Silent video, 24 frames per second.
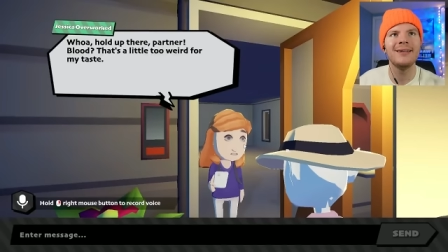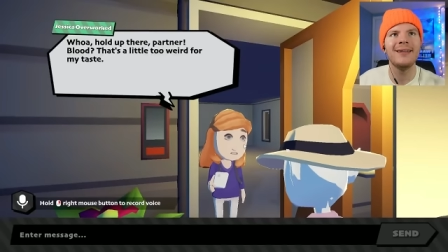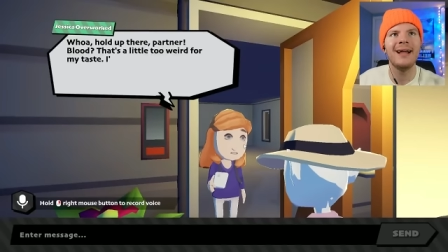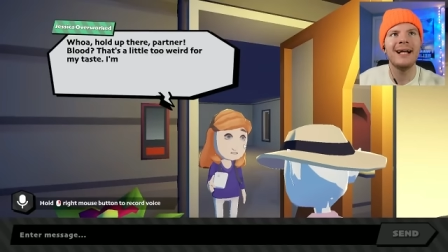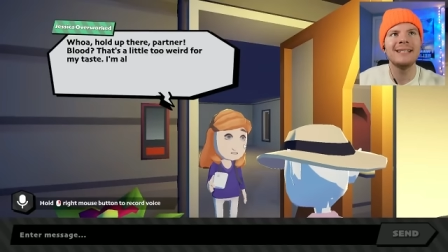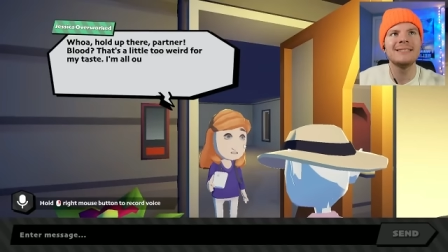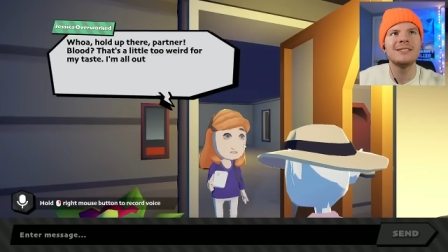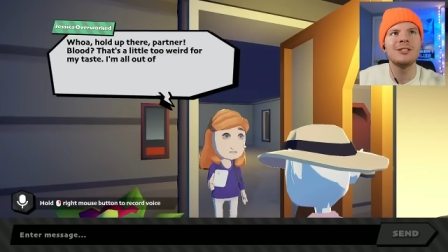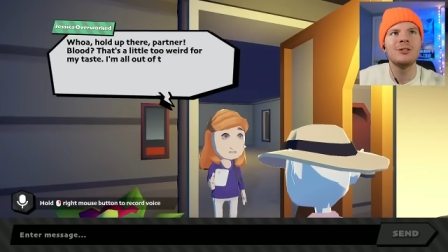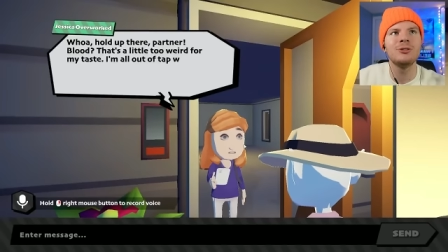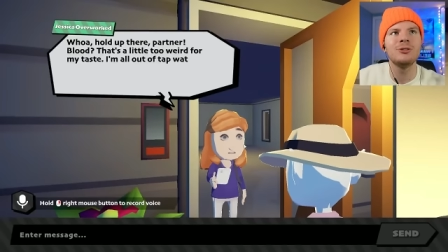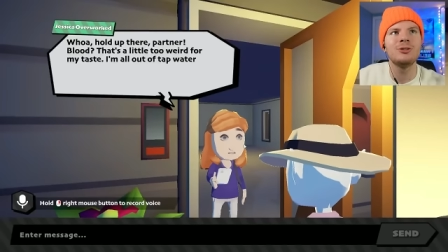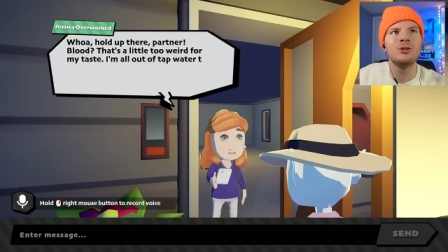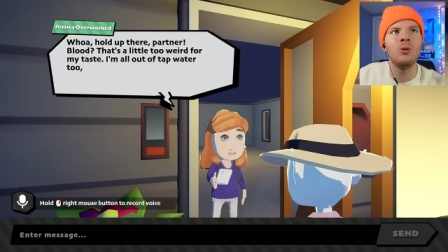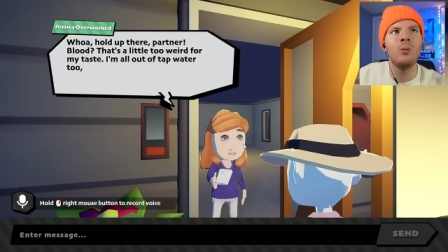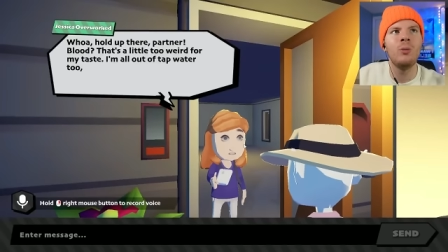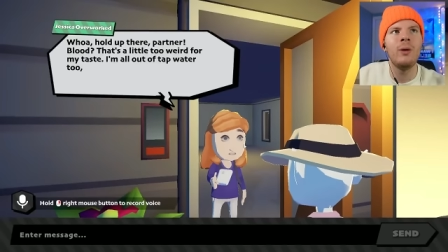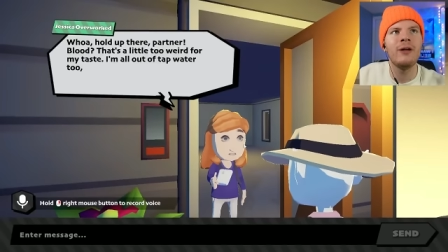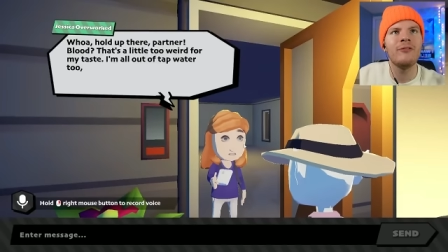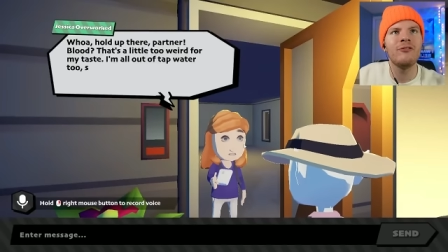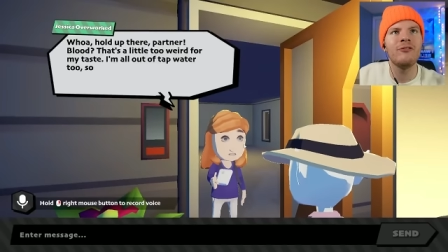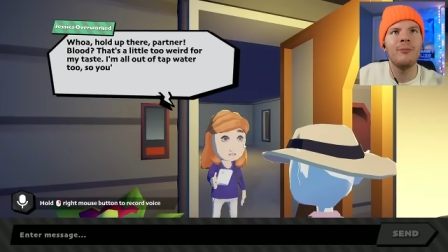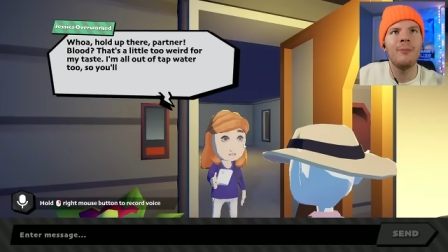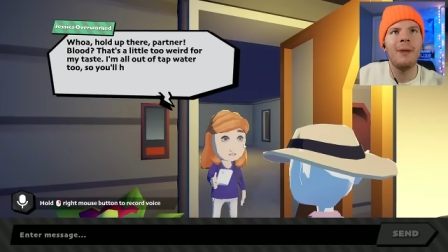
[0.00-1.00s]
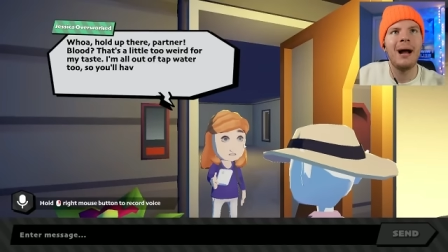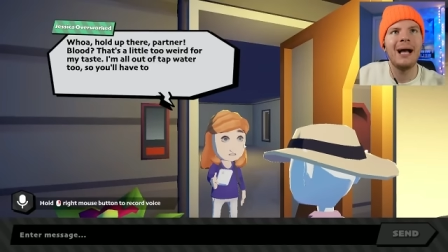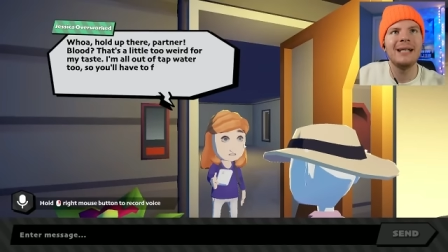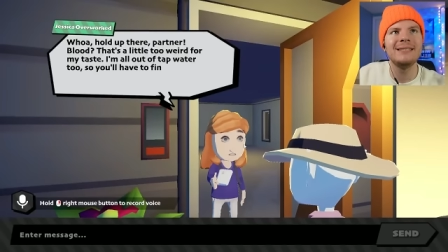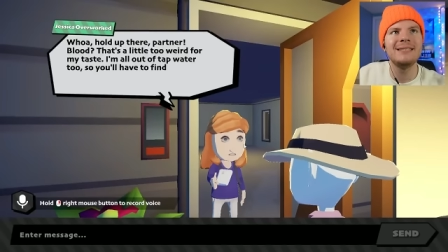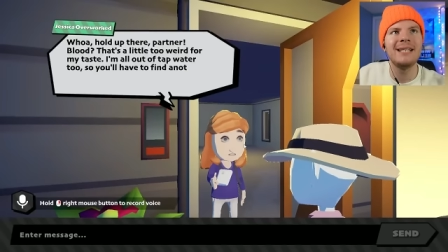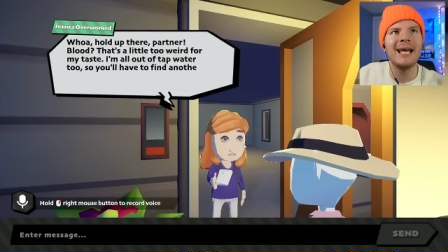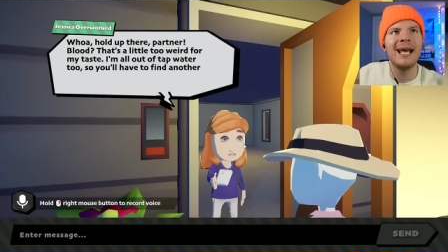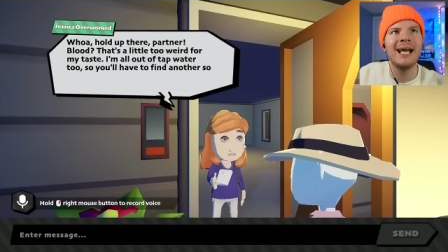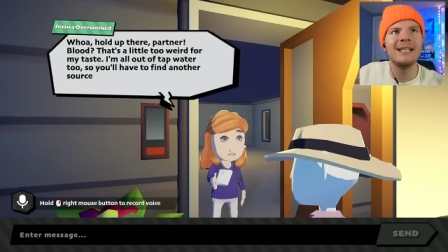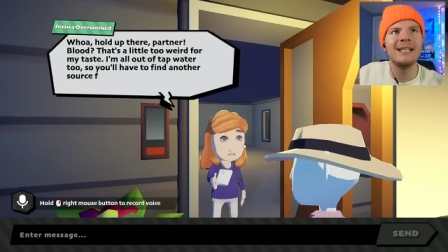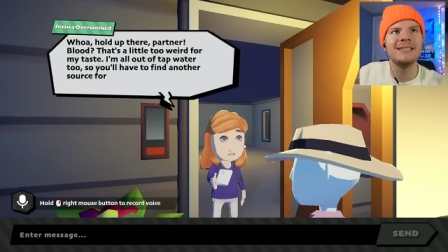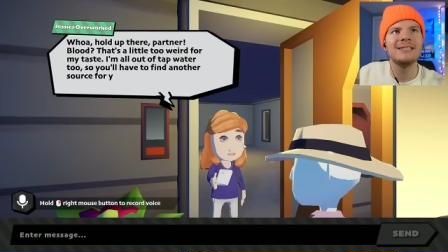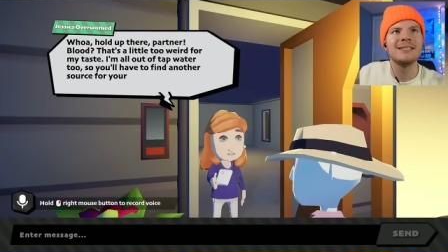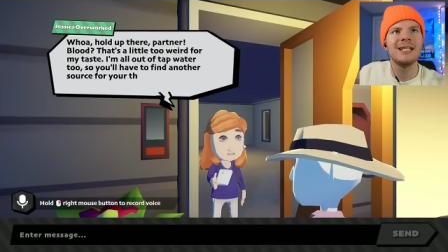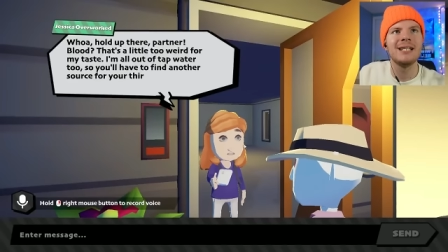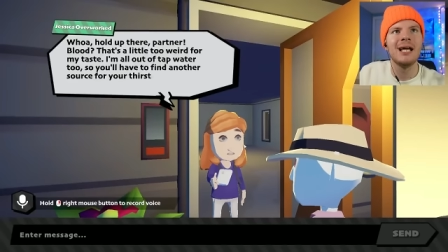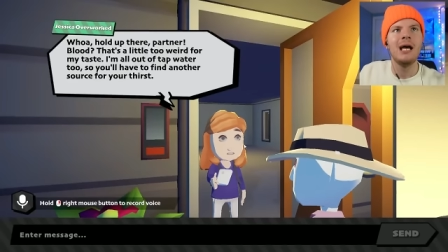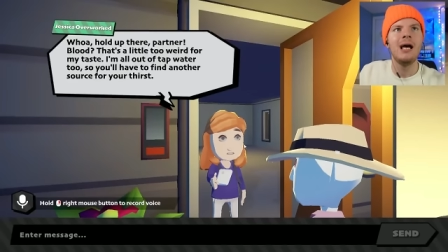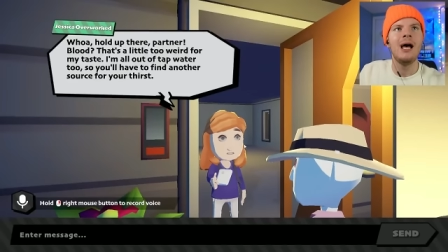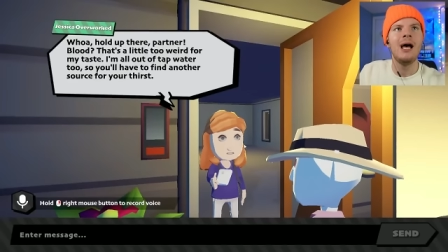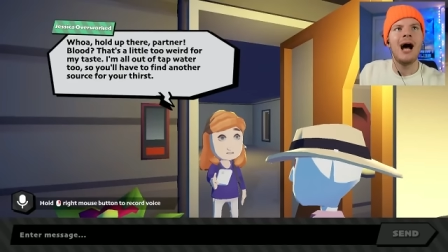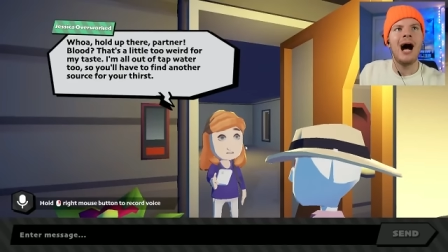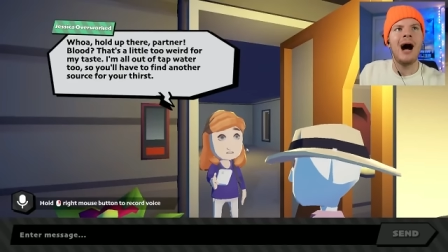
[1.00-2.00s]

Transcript: That's a little too weird for my taste.